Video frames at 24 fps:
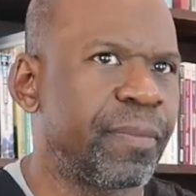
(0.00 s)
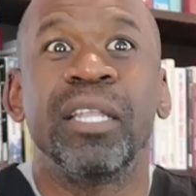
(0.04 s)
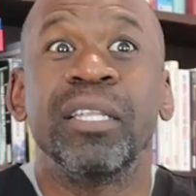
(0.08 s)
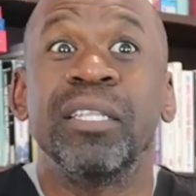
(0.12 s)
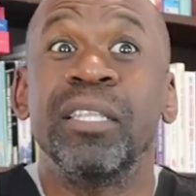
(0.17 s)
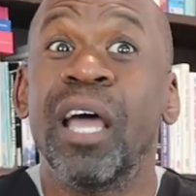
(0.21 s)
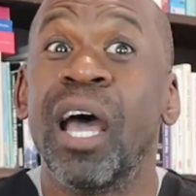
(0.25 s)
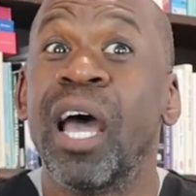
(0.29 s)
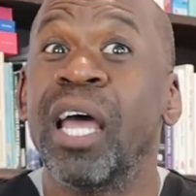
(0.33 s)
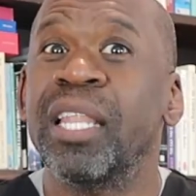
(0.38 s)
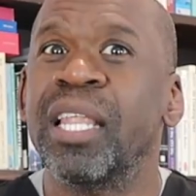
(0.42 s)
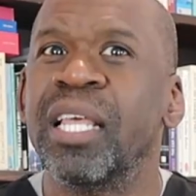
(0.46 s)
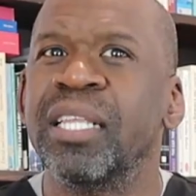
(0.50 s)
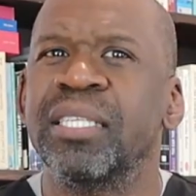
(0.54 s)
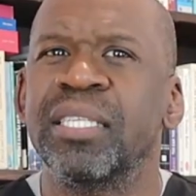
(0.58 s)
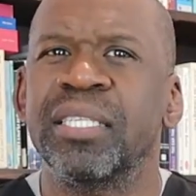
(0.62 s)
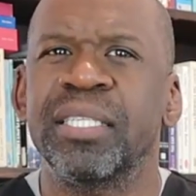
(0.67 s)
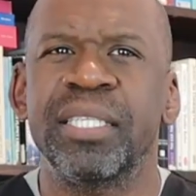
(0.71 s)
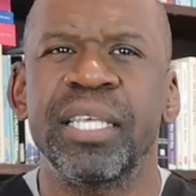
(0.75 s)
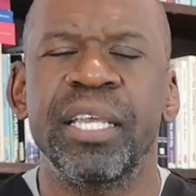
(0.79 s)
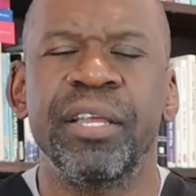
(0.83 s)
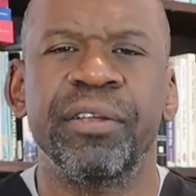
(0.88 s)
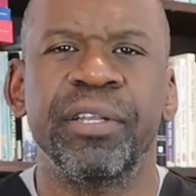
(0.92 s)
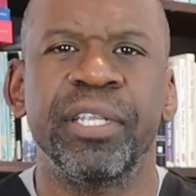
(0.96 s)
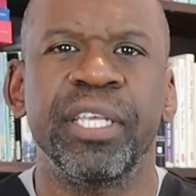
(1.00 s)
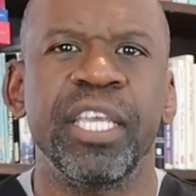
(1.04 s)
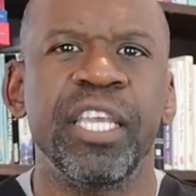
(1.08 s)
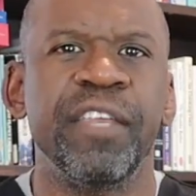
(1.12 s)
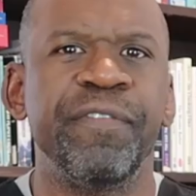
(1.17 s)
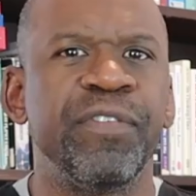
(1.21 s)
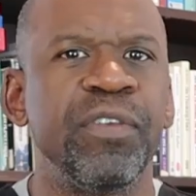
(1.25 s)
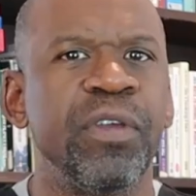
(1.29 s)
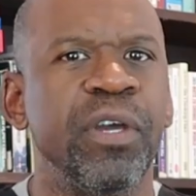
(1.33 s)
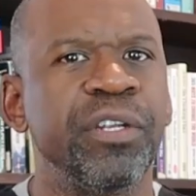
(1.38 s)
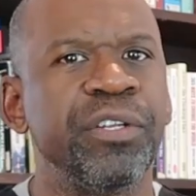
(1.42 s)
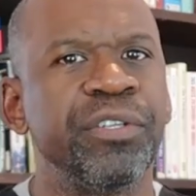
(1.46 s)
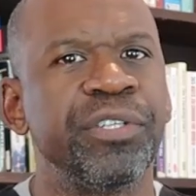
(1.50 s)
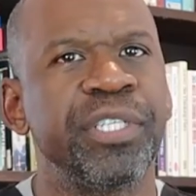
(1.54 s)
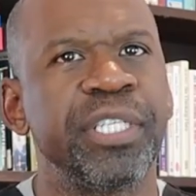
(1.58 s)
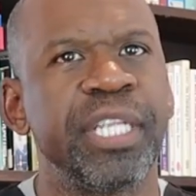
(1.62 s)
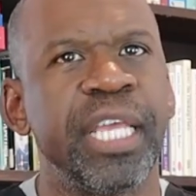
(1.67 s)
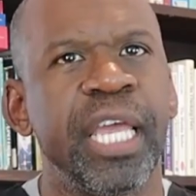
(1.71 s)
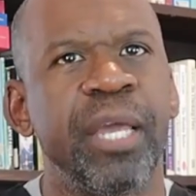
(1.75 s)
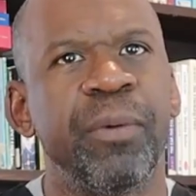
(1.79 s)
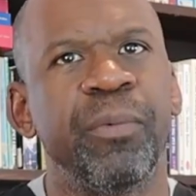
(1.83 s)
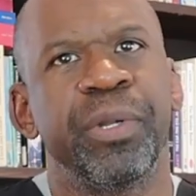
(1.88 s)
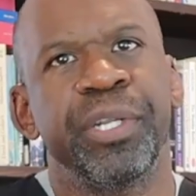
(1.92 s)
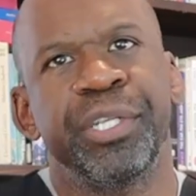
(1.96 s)
Not necessarily if you
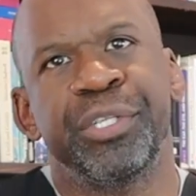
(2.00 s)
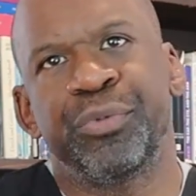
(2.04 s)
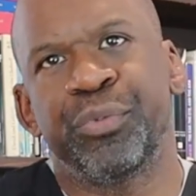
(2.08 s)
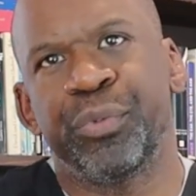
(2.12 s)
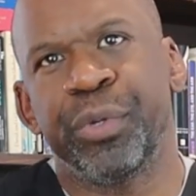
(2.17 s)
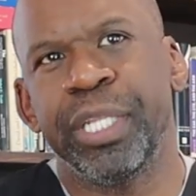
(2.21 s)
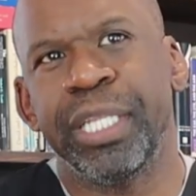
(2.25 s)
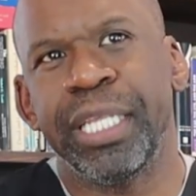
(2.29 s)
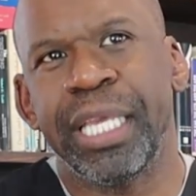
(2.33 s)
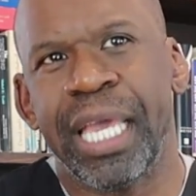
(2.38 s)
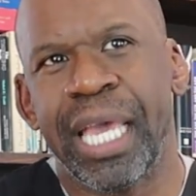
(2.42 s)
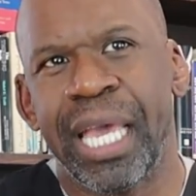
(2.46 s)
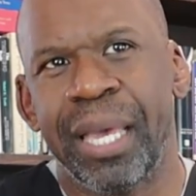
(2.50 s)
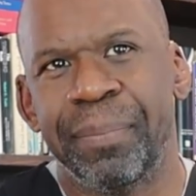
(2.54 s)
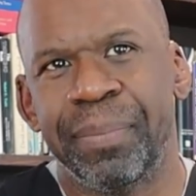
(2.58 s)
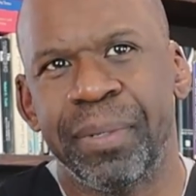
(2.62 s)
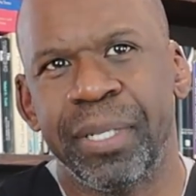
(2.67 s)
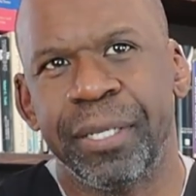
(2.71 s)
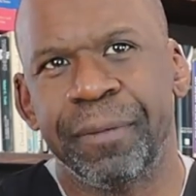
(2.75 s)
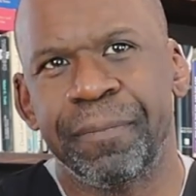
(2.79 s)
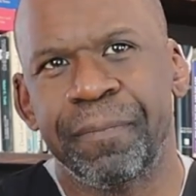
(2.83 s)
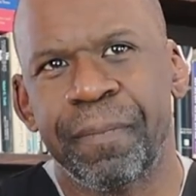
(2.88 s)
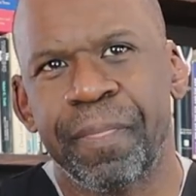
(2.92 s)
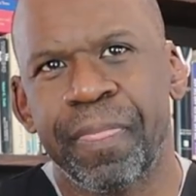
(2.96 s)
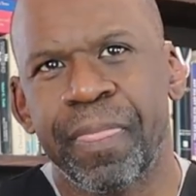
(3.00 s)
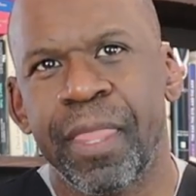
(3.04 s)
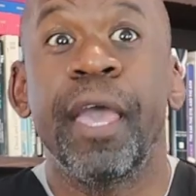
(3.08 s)
understand what is really happening.